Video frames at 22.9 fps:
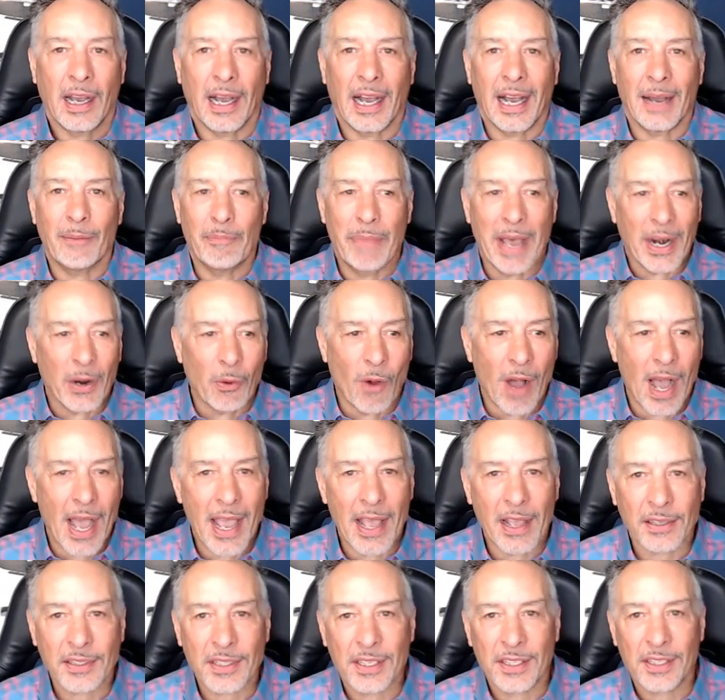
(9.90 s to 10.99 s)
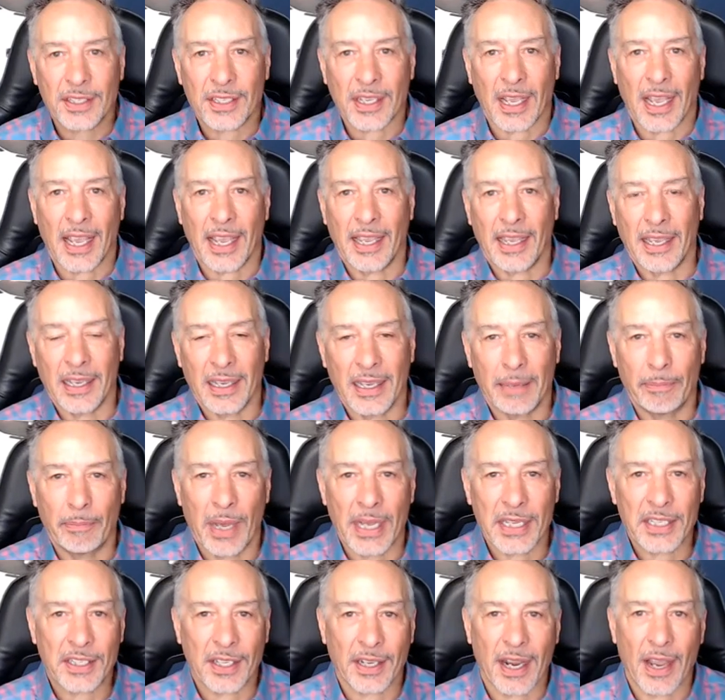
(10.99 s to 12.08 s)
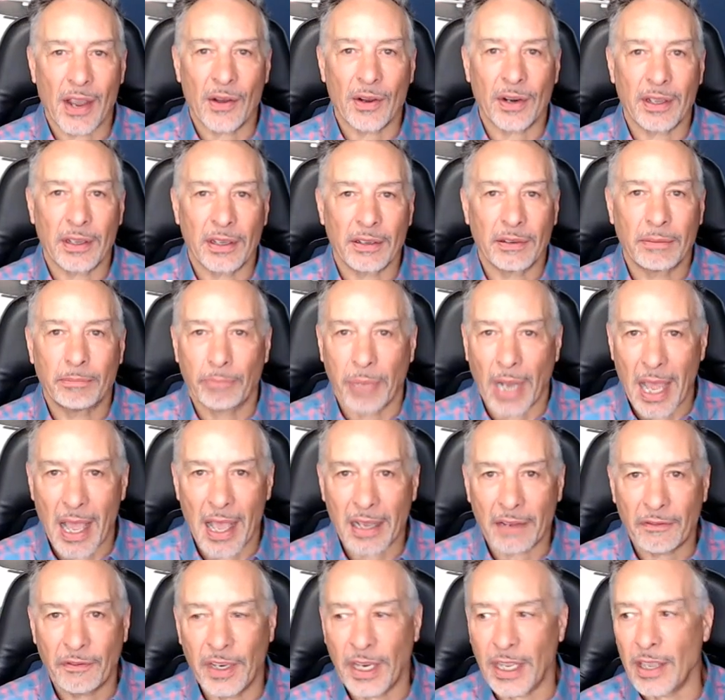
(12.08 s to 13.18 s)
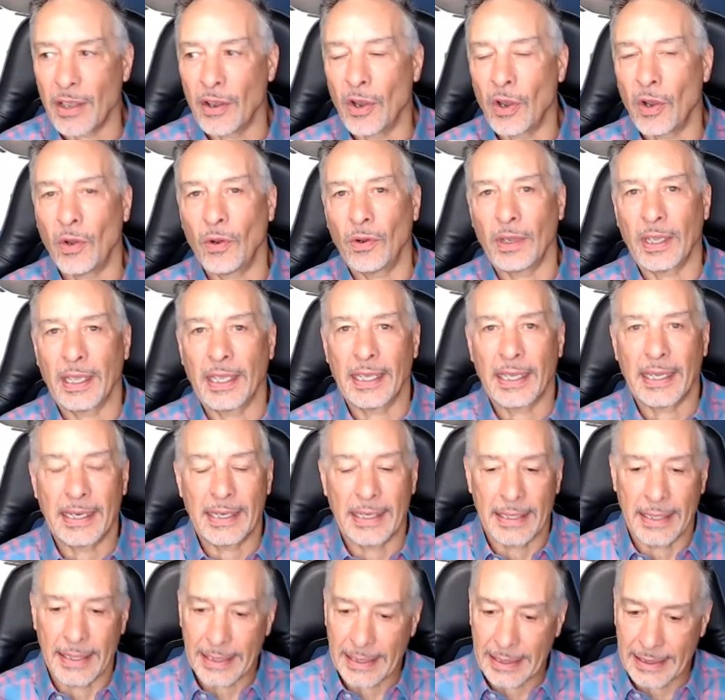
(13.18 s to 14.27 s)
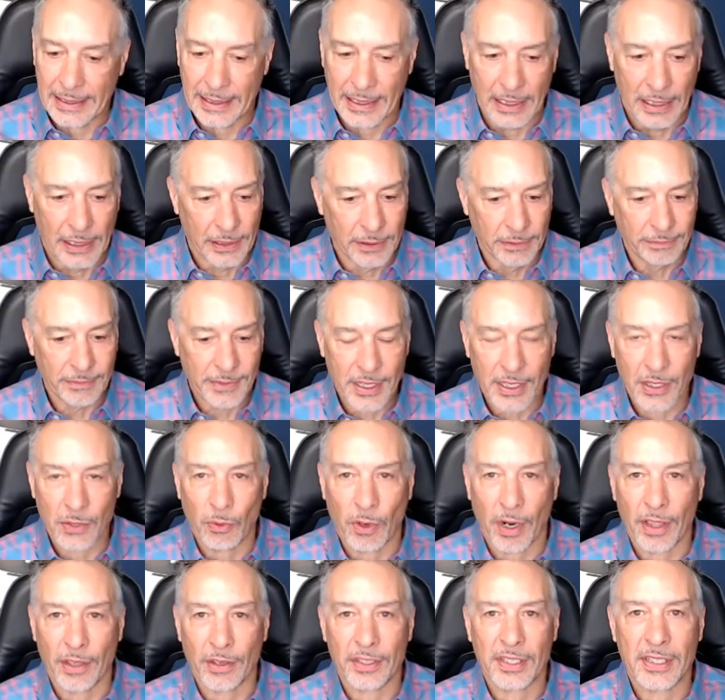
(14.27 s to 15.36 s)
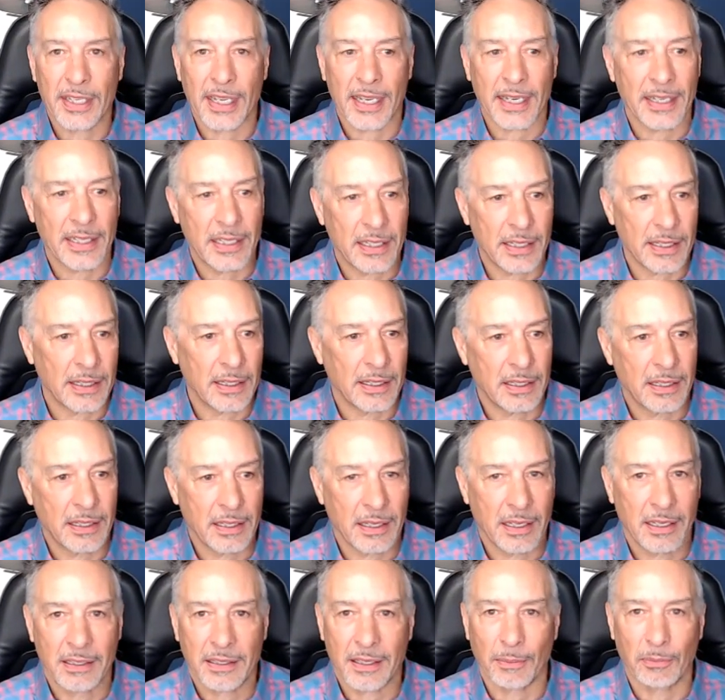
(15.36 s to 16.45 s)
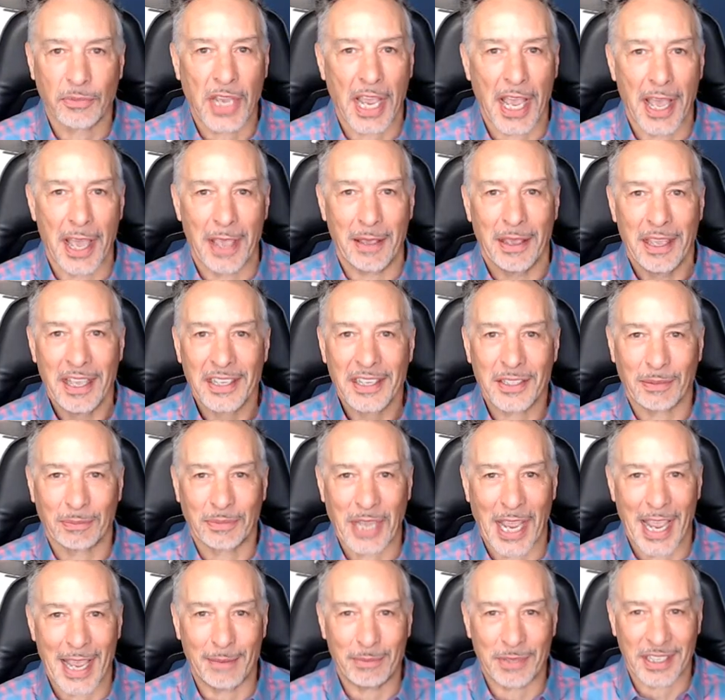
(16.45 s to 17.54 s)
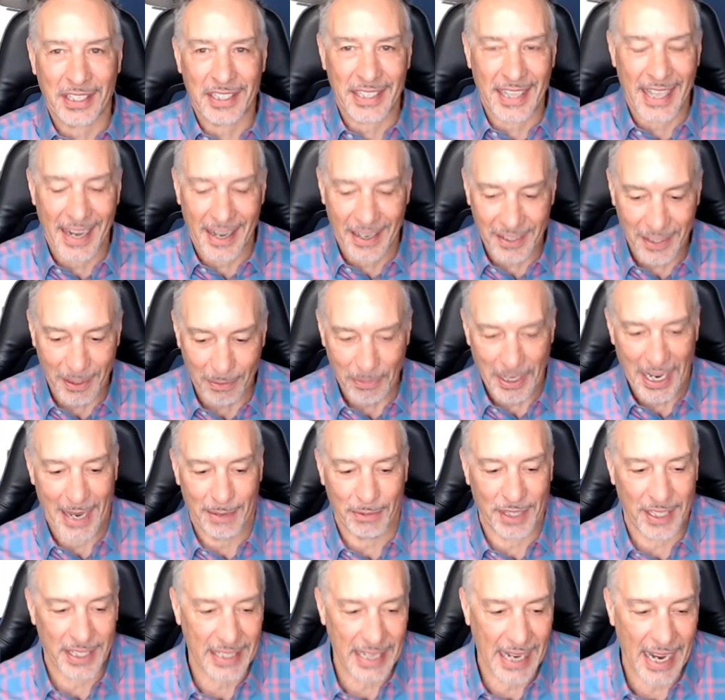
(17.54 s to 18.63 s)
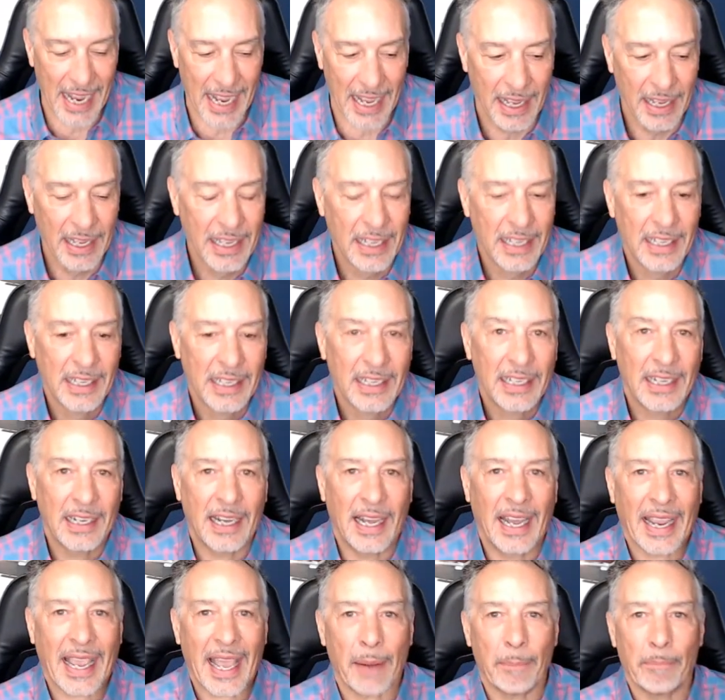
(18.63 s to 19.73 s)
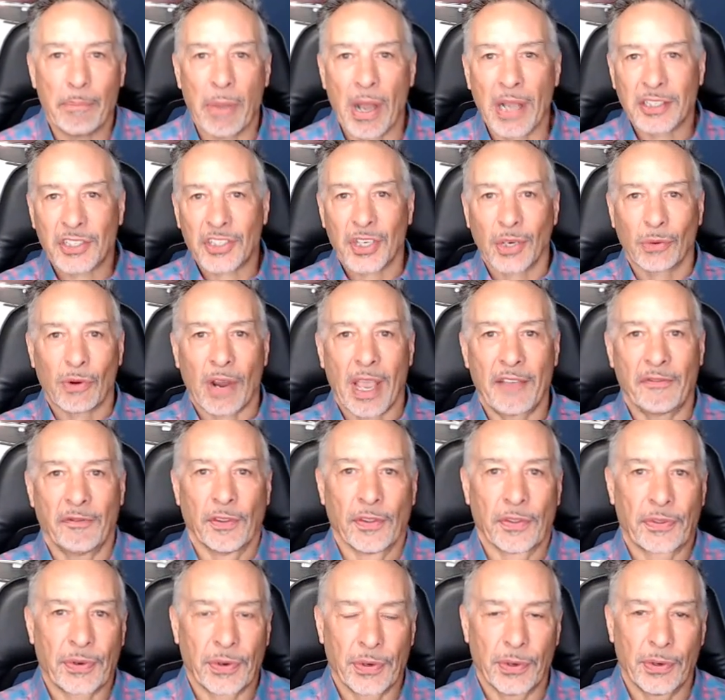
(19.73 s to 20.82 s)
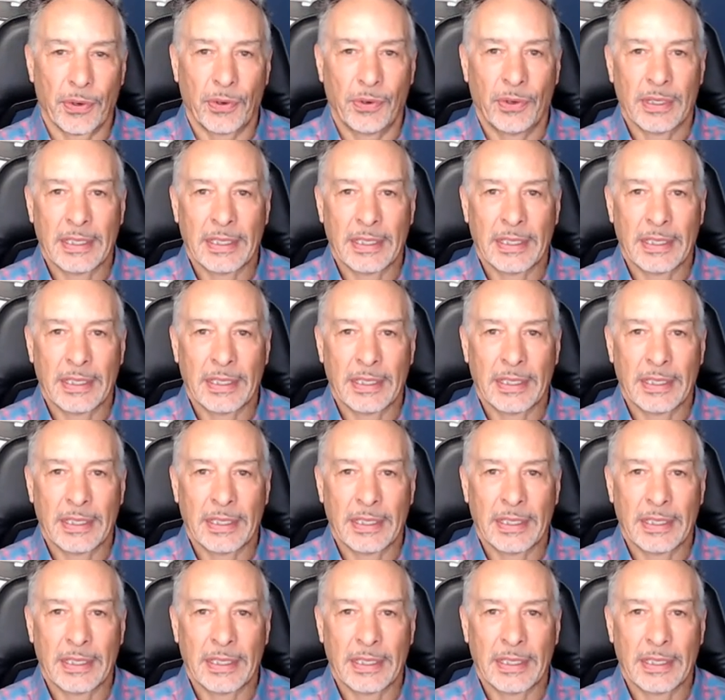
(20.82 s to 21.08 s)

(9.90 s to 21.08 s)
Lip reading: Been a while since I busted out a blog video, and it's just one of those things. It's sometimes sometimes it's there, sometimes it's not. I got a bunch to rifle through.